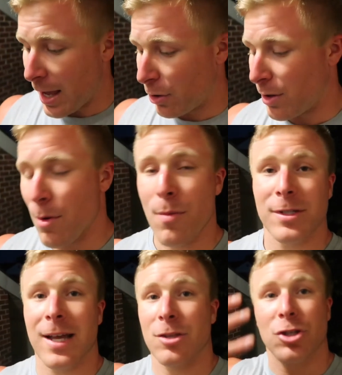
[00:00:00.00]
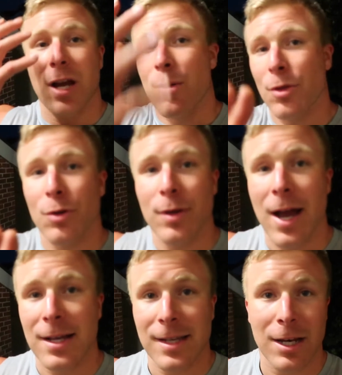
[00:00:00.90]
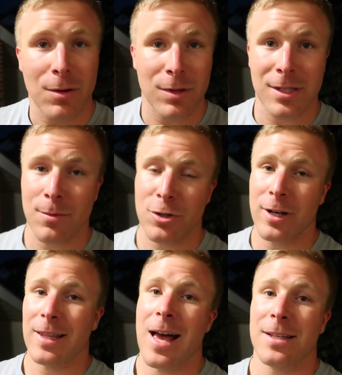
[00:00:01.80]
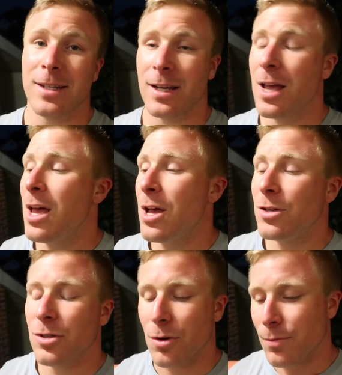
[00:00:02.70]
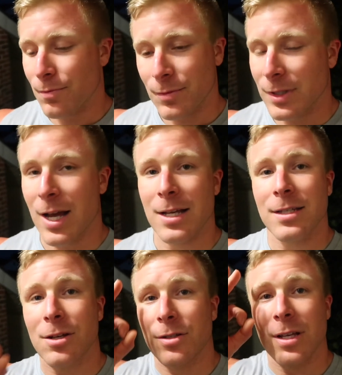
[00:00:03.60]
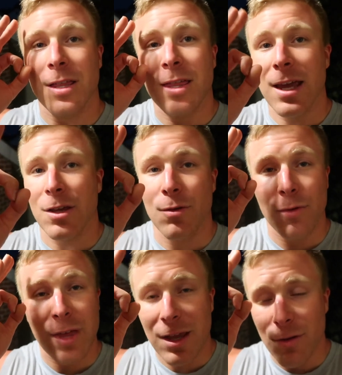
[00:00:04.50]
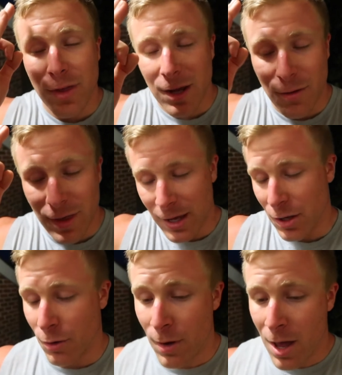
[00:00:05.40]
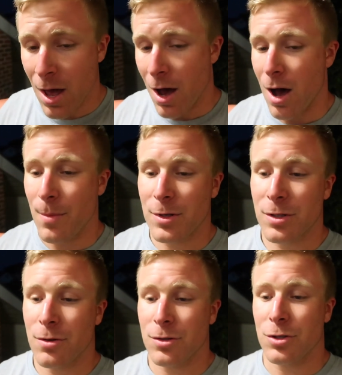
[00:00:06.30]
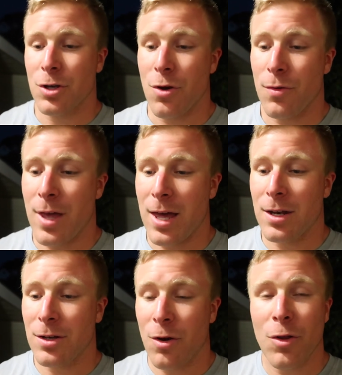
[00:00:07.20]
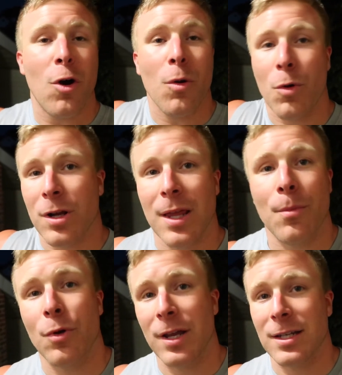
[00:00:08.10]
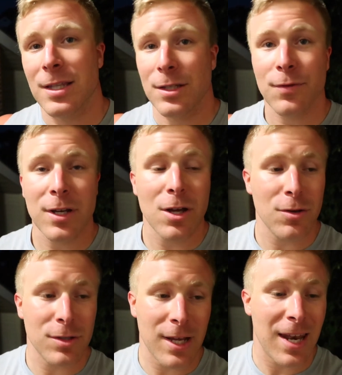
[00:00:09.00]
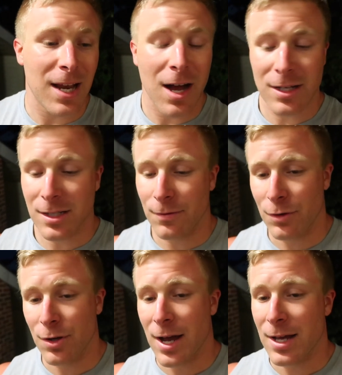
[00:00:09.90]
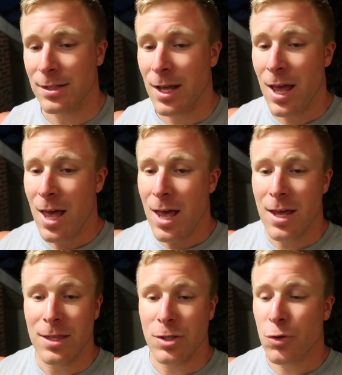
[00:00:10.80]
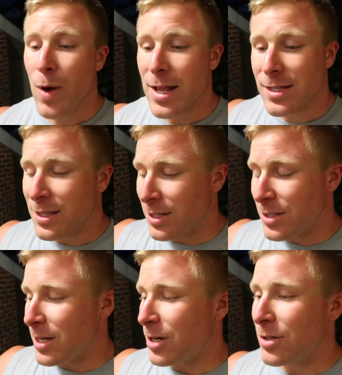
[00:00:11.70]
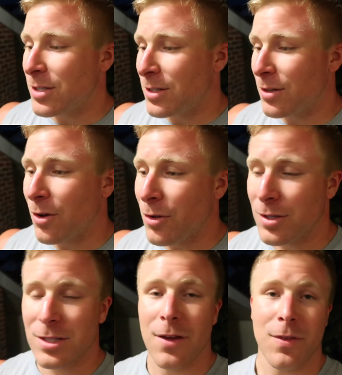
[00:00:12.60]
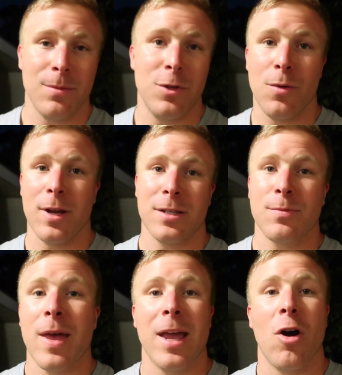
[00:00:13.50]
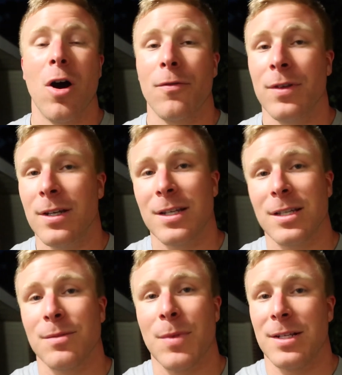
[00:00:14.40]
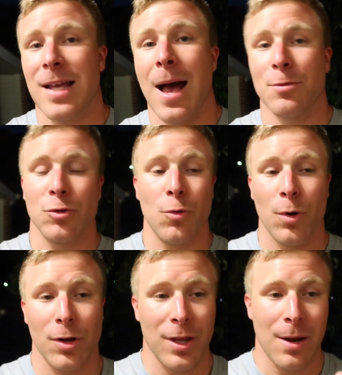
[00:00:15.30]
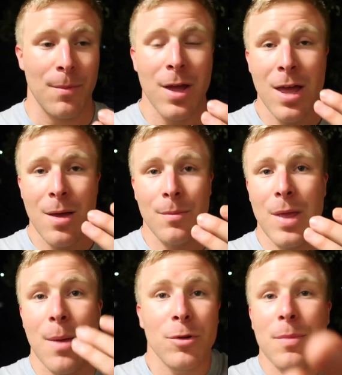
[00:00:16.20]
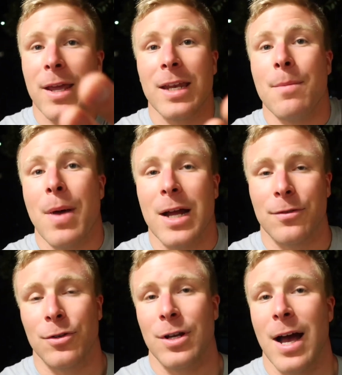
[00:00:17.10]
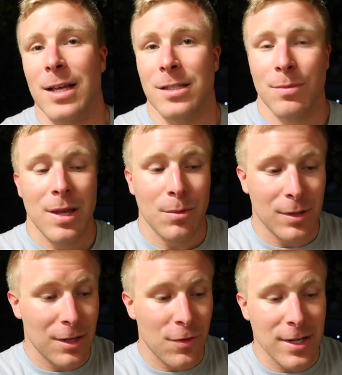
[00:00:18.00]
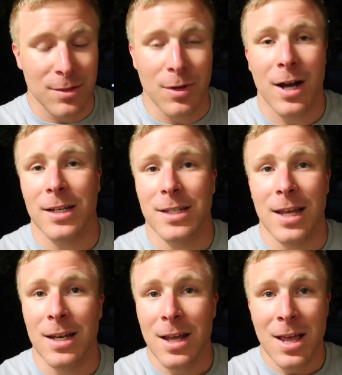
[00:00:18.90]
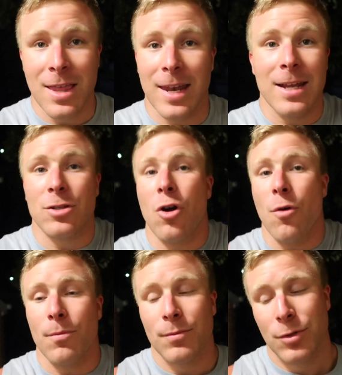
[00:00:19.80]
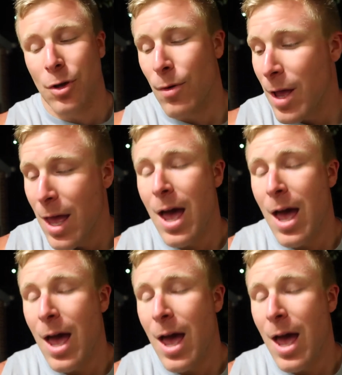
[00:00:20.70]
and all the moments I got to share with all you guys out here with the Summer Shredding Classic. So guys, seriously, thank you, thank you, thank you, thank you. This goes to show that all the hard work that I'm putting into these videos and getting content for you guys and the sweat and the tears and all the stuff I'm doing is paying off, and it just means the absolute world that I'm able to make an impact for you guys and be able to give you guys some content that hits home. So